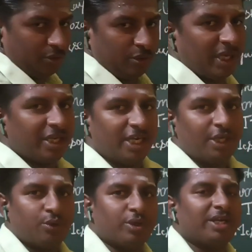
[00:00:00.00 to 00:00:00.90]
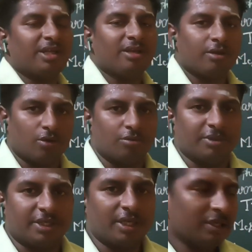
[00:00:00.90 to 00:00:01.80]
Okay, 8 to 18
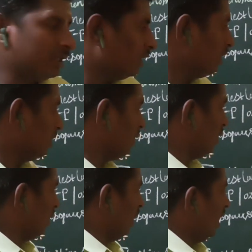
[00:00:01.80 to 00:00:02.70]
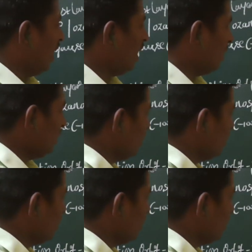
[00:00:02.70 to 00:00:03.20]
kilometer, and